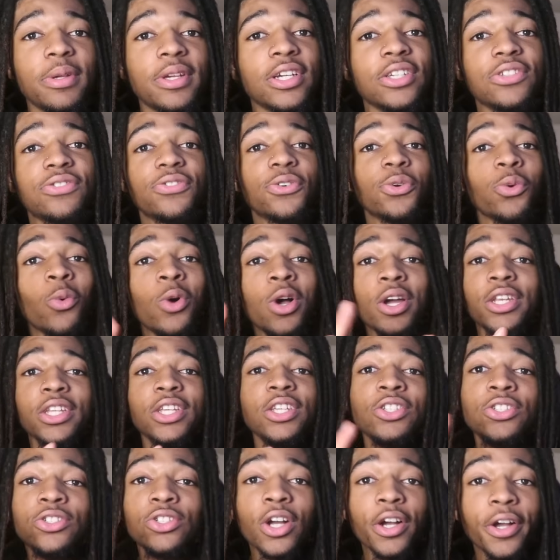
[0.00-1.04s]
because, for one,
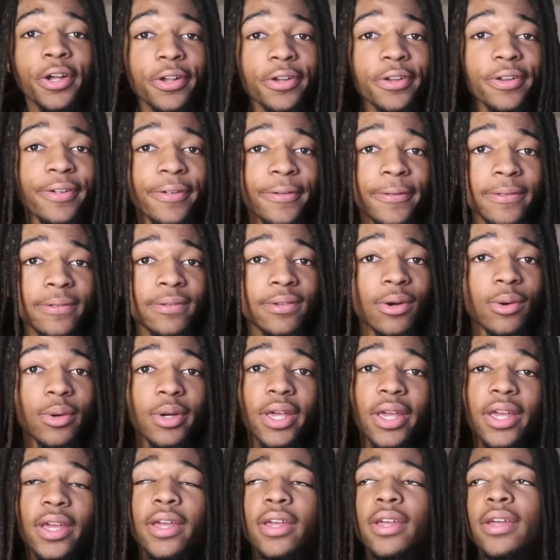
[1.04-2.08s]
he's younger,
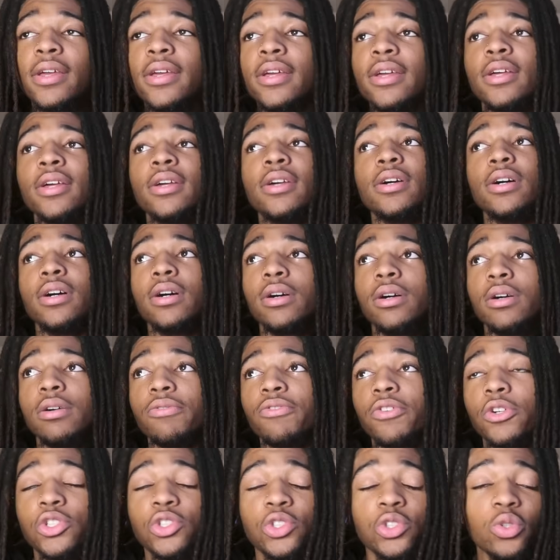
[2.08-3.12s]
okay?
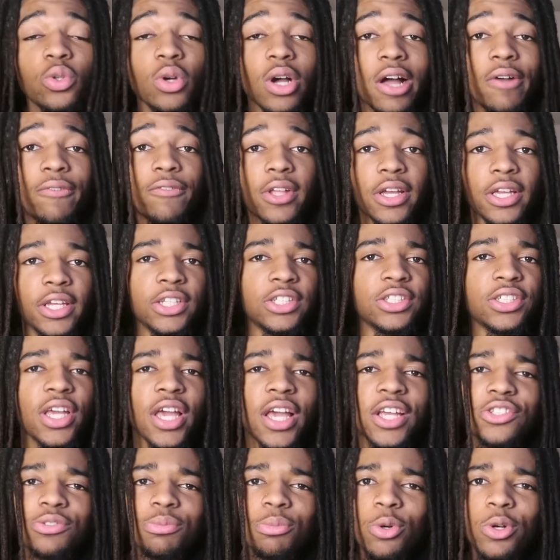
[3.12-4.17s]
For two, I feel like he just
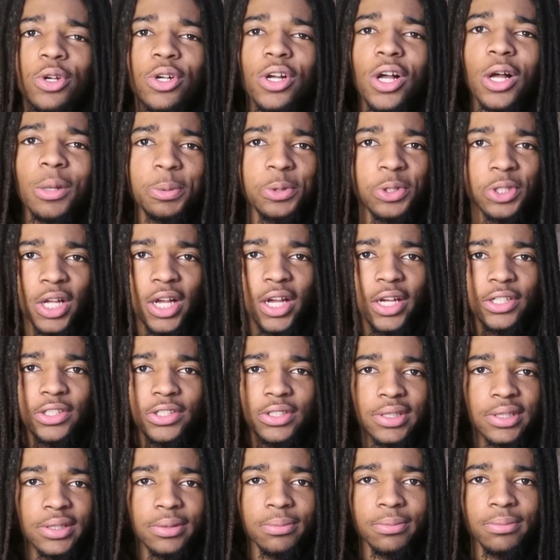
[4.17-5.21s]
has more upside
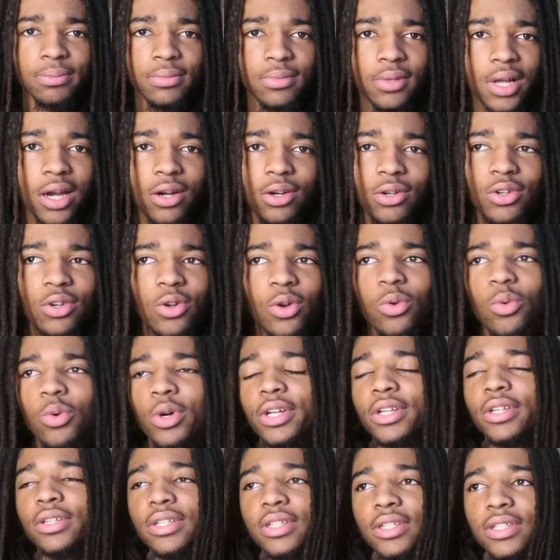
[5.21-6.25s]
to him. I don't know
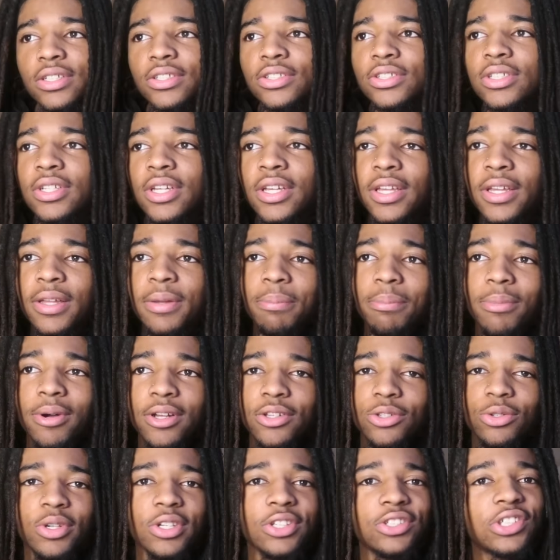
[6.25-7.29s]
what it is,
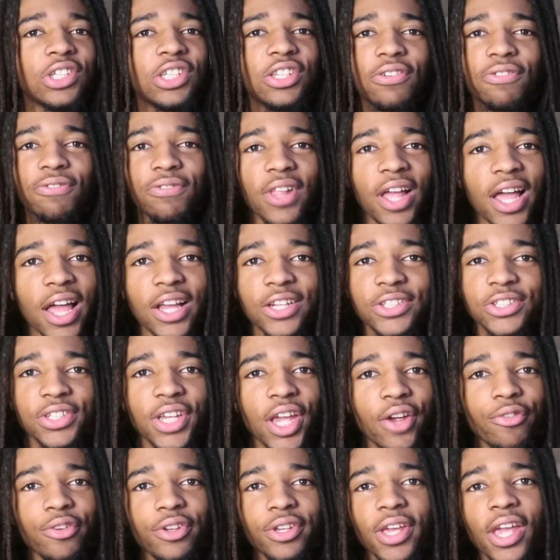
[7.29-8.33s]
but you can see the flash in
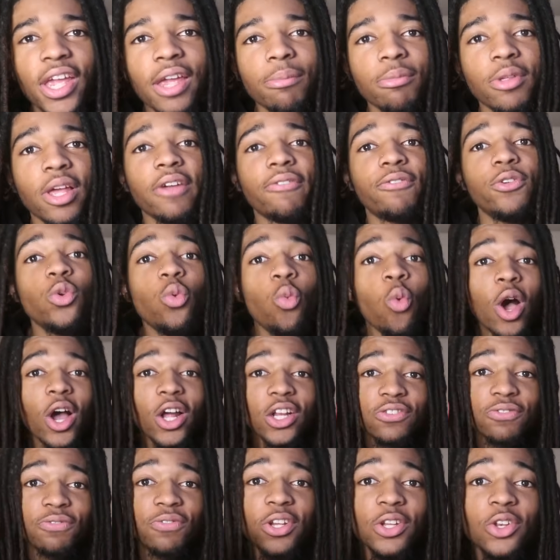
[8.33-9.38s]
every game. Like, if you
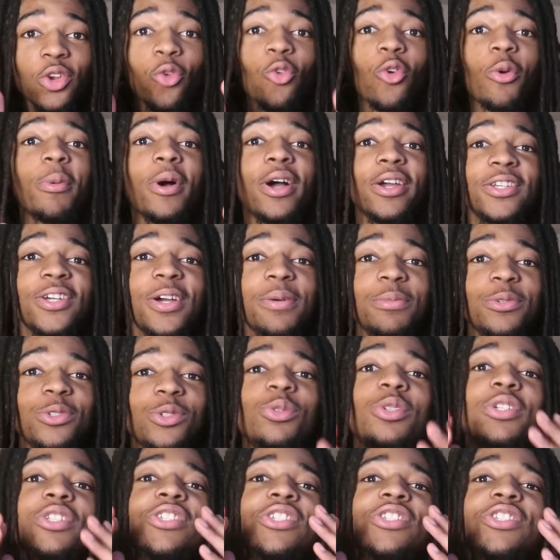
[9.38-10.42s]
watch Victor Wembanyama,
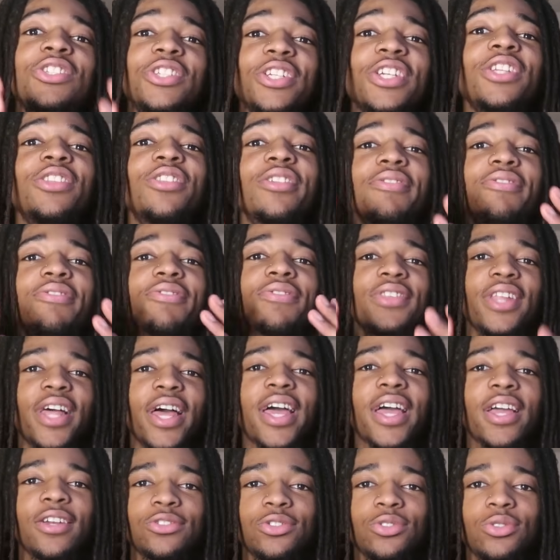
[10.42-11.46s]
you can see the
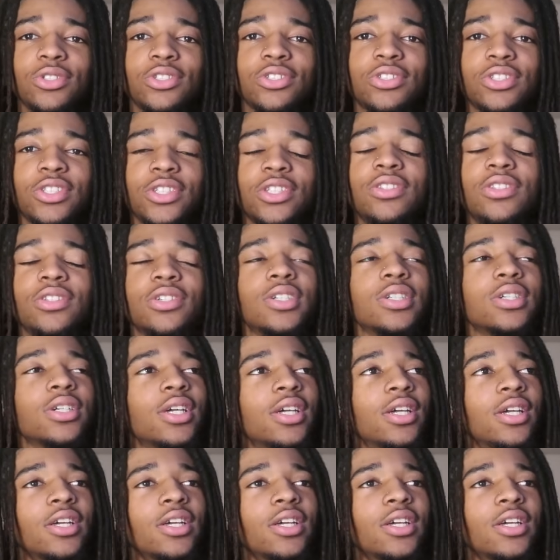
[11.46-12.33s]
flash. You can see the